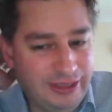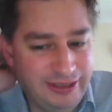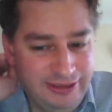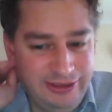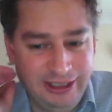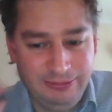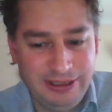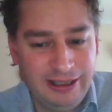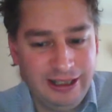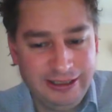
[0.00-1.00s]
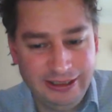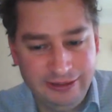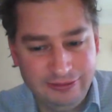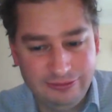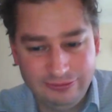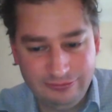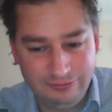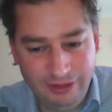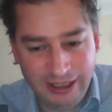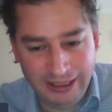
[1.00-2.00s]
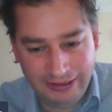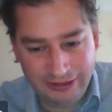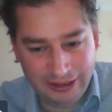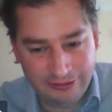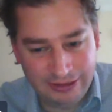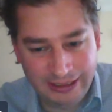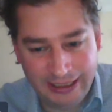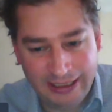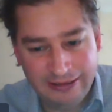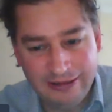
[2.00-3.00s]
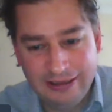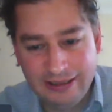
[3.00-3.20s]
And it's going to be like a riot zone again.